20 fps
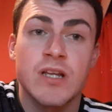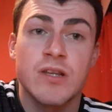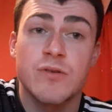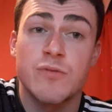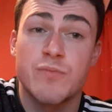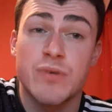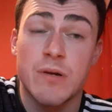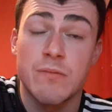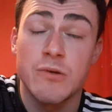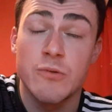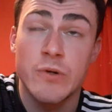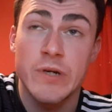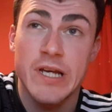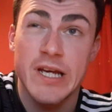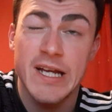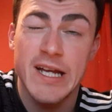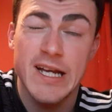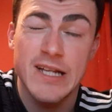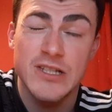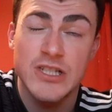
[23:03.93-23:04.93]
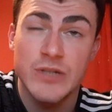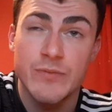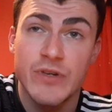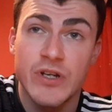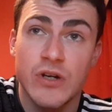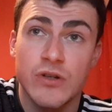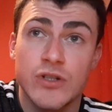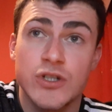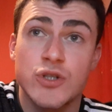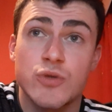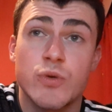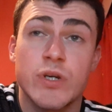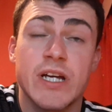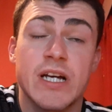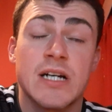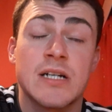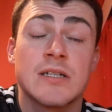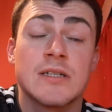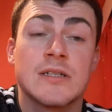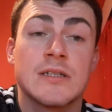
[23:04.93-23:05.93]
They'll probably win it again, to be honest with
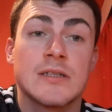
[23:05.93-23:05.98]
you.